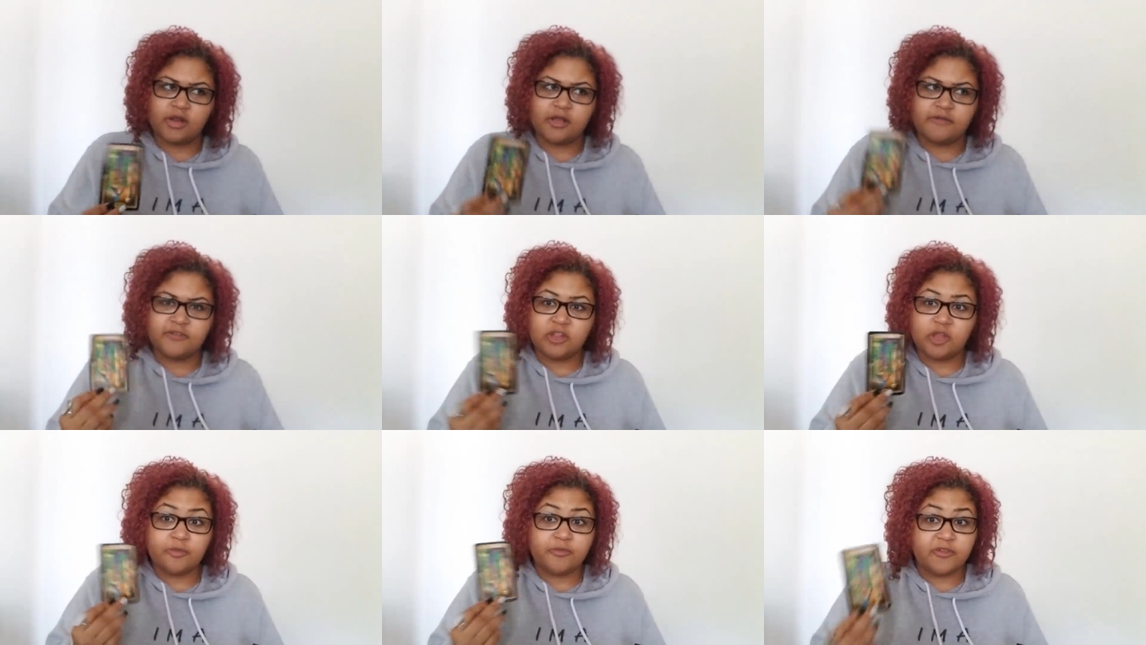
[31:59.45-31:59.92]
I
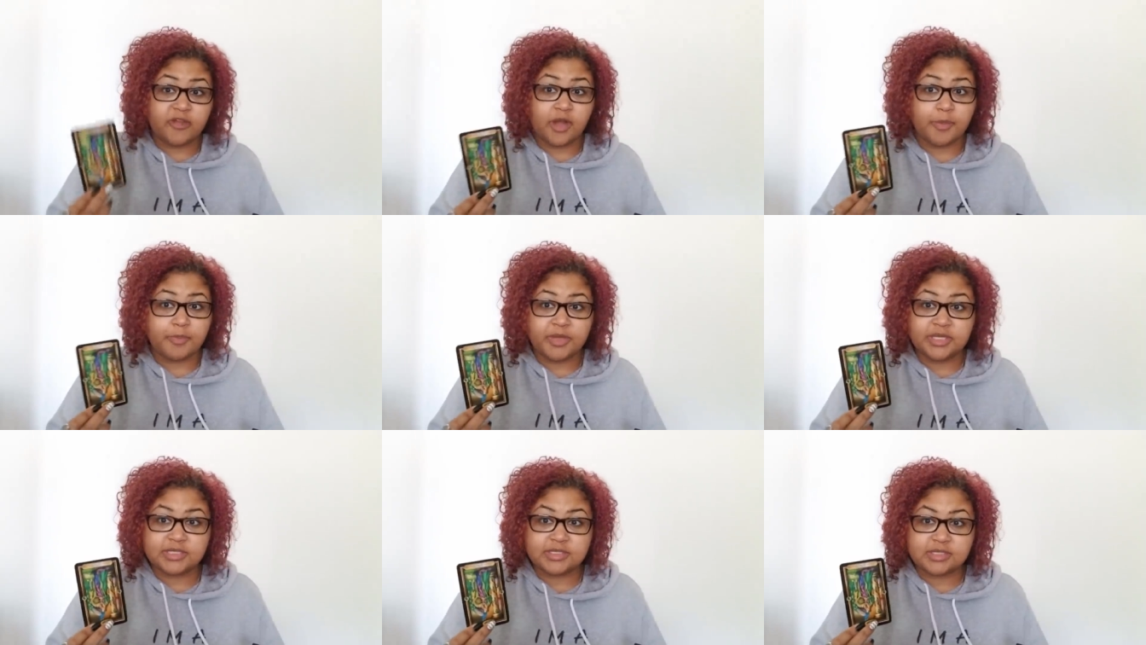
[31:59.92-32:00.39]
feel a very
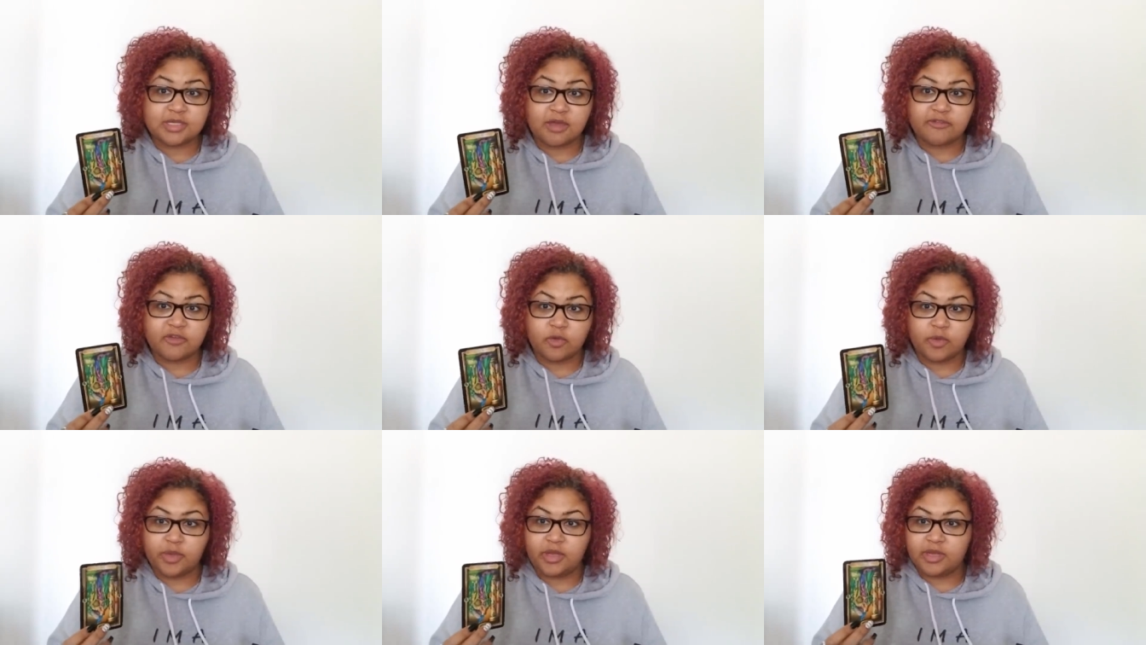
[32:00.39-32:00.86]
pissed off
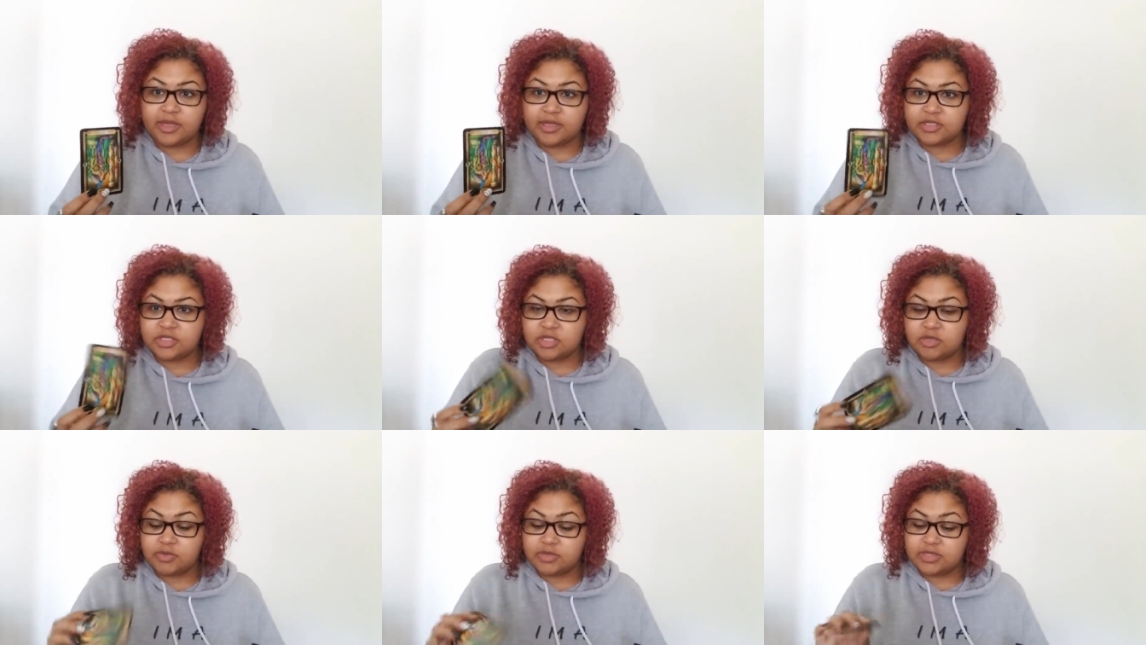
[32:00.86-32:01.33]
queen
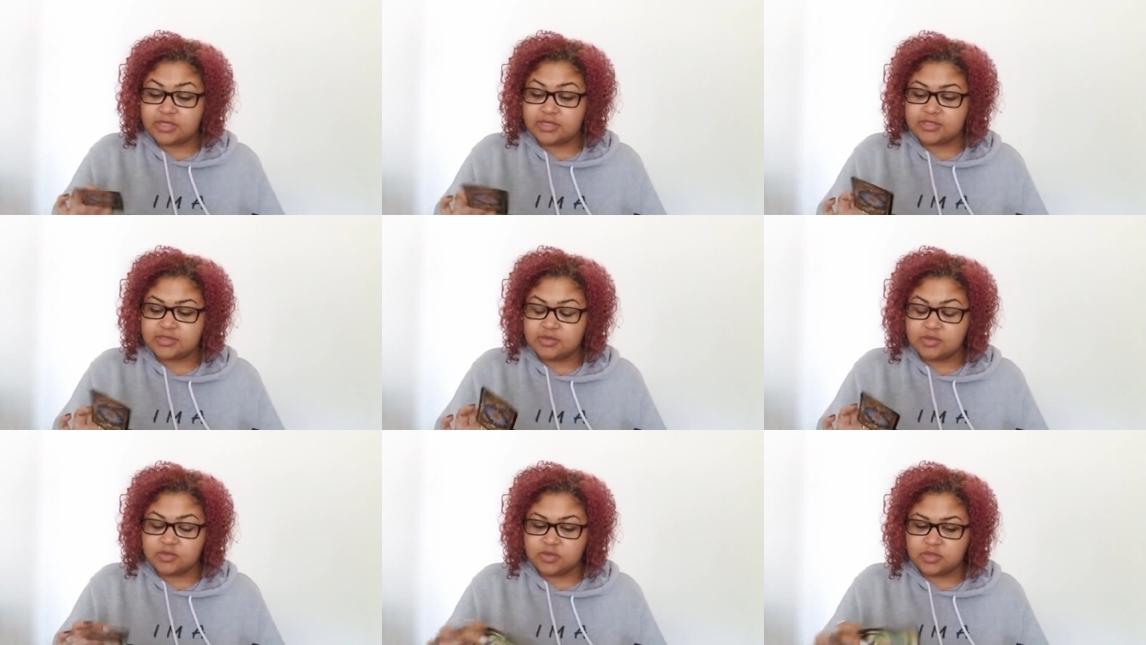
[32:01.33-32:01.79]
actually with
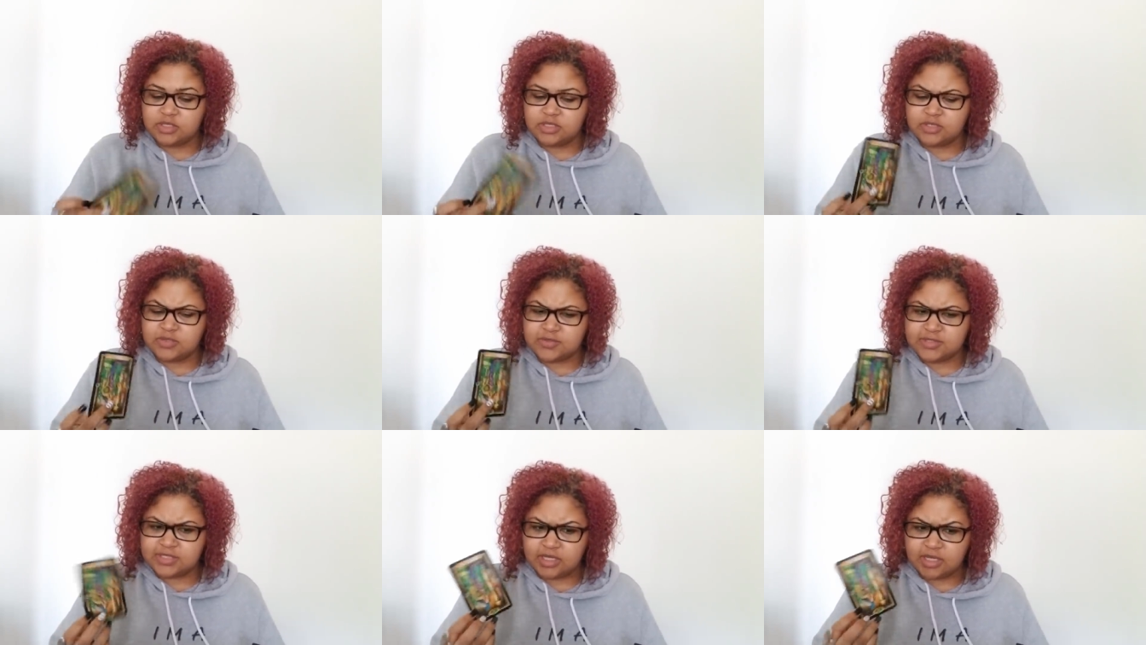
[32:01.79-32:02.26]
this. This is really
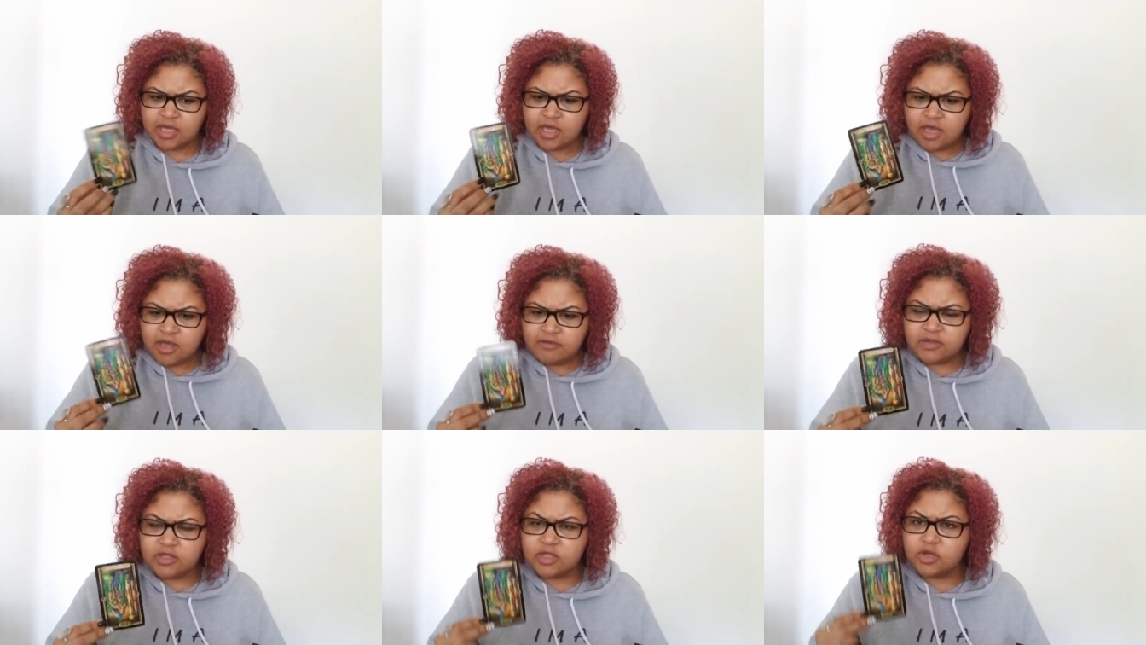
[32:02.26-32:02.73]
interesting.
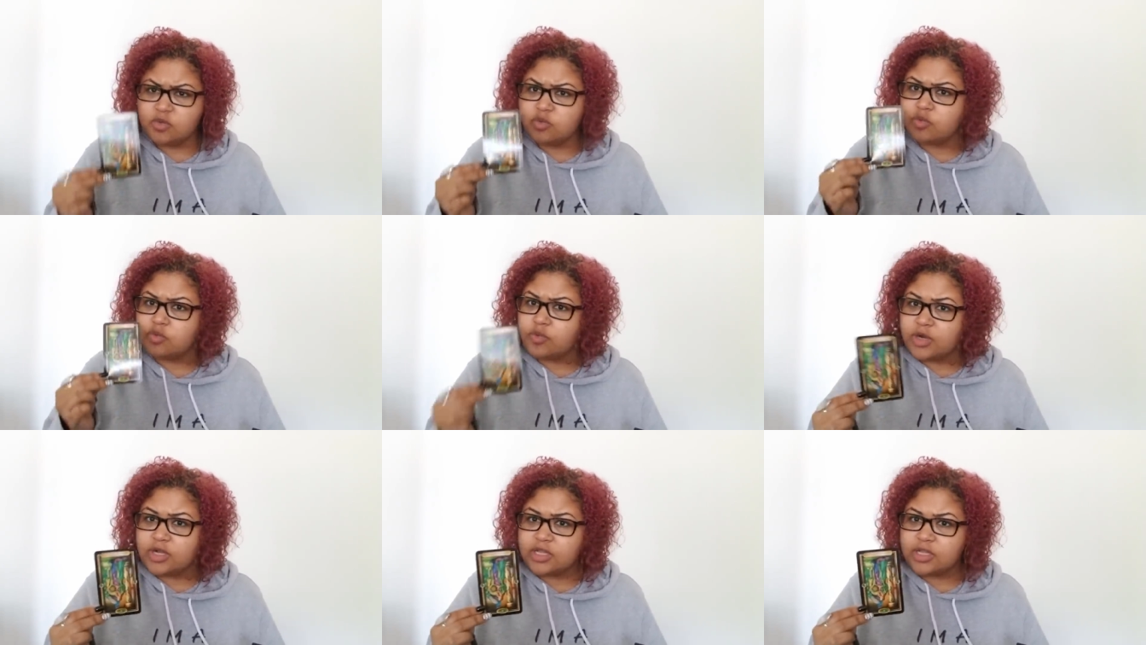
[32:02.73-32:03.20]
I feel a
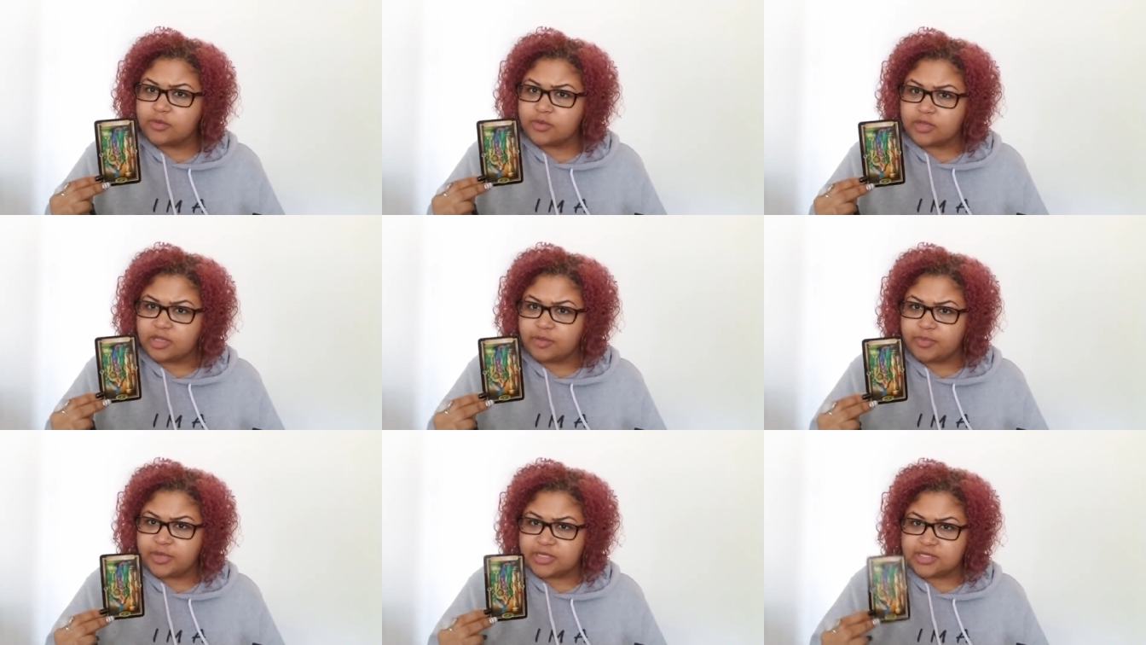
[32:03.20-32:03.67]
really,
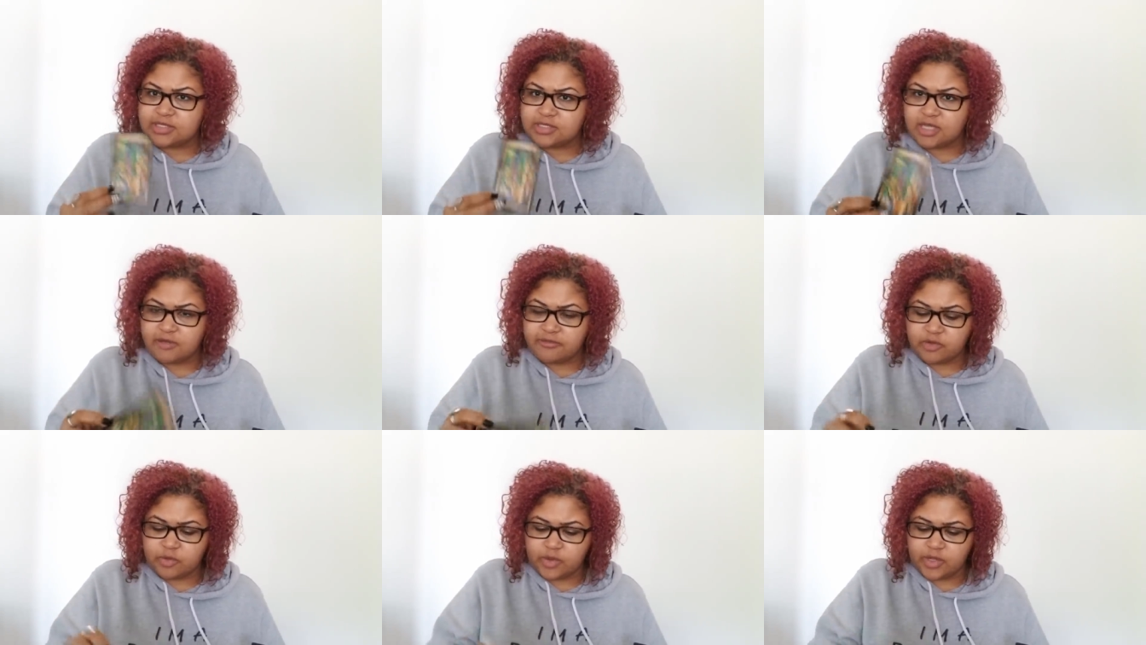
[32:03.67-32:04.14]
really pissed
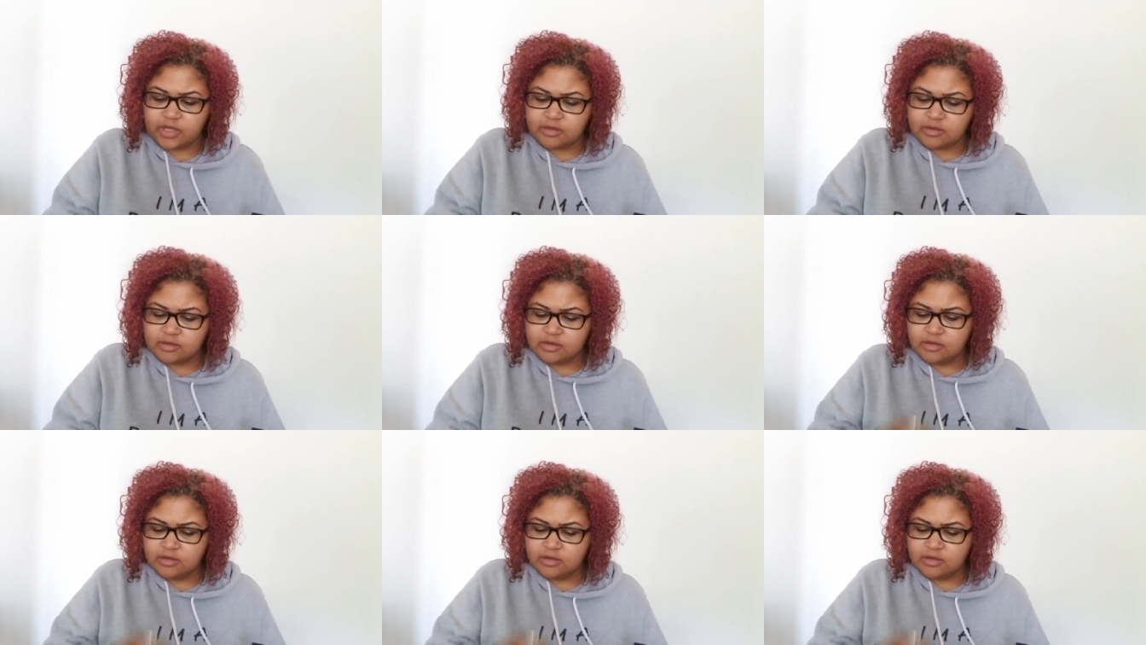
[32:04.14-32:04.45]
off queen.